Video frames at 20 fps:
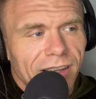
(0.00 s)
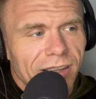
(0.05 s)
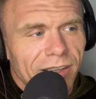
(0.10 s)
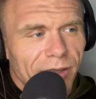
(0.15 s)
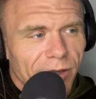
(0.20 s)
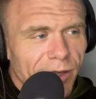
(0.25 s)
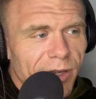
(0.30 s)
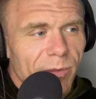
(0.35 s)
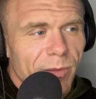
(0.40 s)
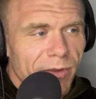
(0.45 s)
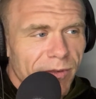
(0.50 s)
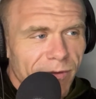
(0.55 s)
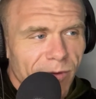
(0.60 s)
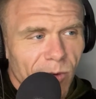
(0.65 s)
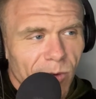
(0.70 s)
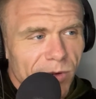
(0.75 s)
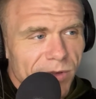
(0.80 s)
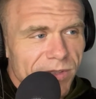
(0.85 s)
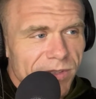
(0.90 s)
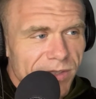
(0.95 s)
you're going to be
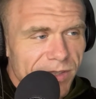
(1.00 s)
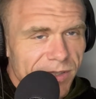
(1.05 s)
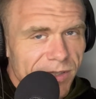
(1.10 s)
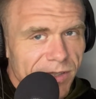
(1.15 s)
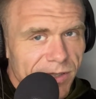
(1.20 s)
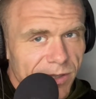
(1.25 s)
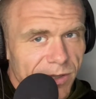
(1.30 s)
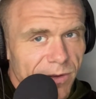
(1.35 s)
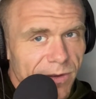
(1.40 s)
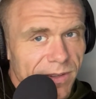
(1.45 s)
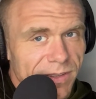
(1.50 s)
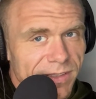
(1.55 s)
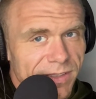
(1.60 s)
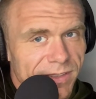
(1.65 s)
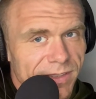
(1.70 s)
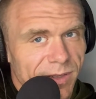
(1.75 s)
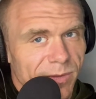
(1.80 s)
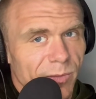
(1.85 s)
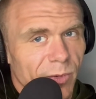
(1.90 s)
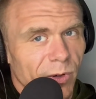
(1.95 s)
forced to do this
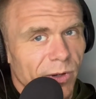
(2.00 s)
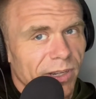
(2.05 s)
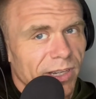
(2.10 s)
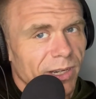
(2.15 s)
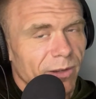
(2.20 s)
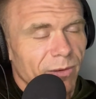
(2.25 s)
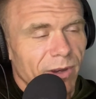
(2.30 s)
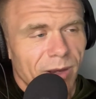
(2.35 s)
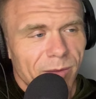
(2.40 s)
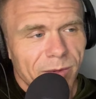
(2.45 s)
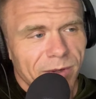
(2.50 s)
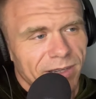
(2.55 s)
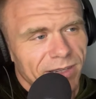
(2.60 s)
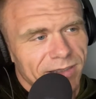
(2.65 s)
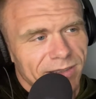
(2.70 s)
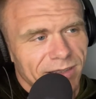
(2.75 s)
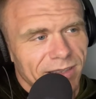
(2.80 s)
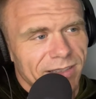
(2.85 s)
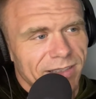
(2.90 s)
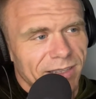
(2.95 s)
at some point anyway,
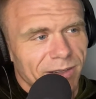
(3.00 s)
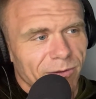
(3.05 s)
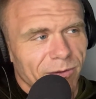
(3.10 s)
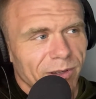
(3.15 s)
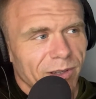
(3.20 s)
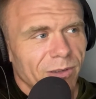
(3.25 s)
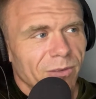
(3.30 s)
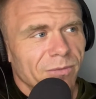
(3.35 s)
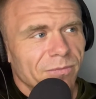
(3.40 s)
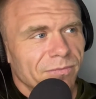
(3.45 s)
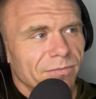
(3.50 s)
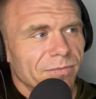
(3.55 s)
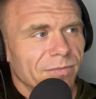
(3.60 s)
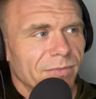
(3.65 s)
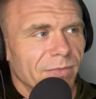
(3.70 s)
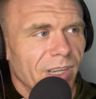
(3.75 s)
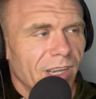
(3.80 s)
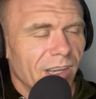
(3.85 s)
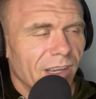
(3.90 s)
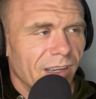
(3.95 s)
because let's get real.
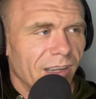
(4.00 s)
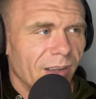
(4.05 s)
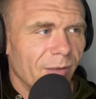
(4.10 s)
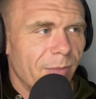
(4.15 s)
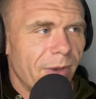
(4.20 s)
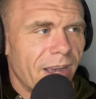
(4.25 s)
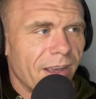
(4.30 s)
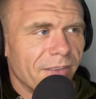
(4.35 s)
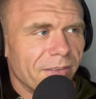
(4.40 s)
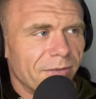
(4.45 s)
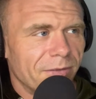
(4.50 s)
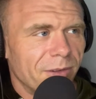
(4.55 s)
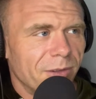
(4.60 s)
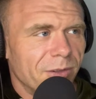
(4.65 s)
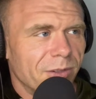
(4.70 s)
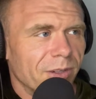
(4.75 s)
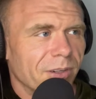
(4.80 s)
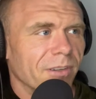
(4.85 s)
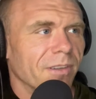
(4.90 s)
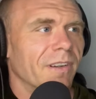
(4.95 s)
About the
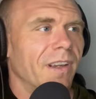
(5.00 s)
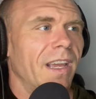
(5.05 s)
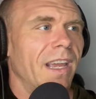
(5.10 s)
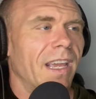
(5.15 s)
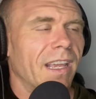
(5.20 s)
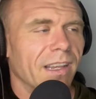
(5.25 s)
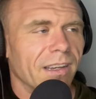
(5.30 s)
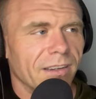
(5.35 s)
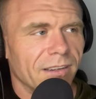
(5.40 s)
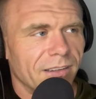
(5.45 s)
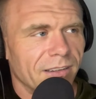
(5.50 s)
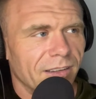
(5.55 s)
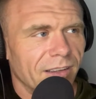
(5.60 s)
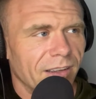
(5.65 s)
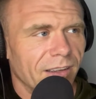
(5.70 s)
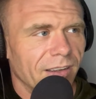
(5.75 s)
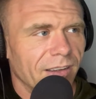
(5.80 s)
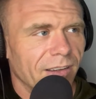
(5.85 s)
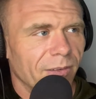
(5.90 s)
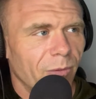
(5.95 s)
future and
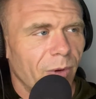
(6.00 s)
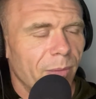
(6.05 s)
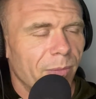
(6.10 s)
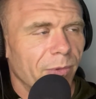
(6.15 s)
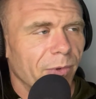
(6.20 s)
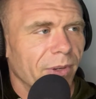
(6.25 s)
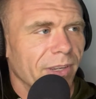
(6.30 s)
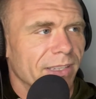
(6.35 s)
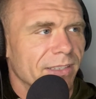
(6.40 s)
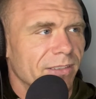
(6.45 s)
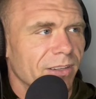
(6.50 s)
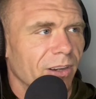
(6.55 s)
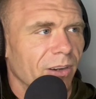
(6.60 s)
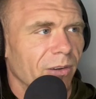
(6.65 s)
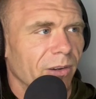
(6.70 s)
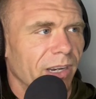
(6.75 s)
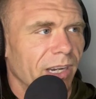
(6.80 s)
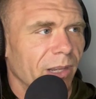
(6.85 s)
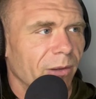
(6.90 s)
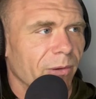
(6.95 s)
Web3.
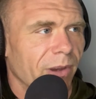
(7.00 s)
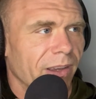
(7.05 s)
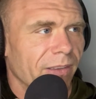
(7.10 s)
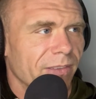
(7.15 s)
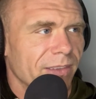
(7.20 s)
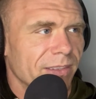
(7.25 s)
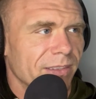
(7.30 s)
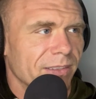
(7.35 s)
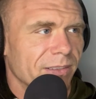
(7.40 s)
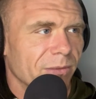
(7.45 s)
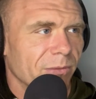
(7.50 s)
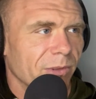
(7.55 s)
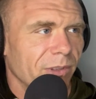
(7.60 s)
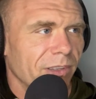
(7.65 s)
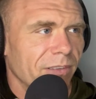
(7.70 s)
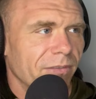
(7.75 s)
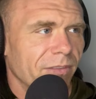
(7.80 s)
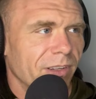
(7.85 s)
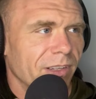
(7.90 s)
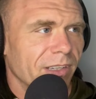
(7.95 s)
So anyway, this is a
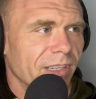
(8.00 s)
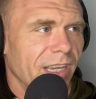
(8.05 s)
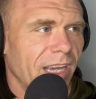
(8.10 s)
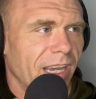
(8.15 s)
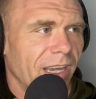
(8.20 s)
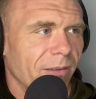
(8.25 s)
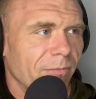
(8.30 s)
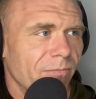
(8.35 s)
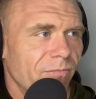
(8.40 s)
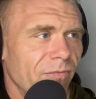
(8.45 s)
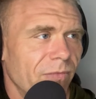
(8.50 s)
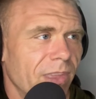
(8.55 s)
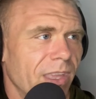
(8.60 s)
really fun game.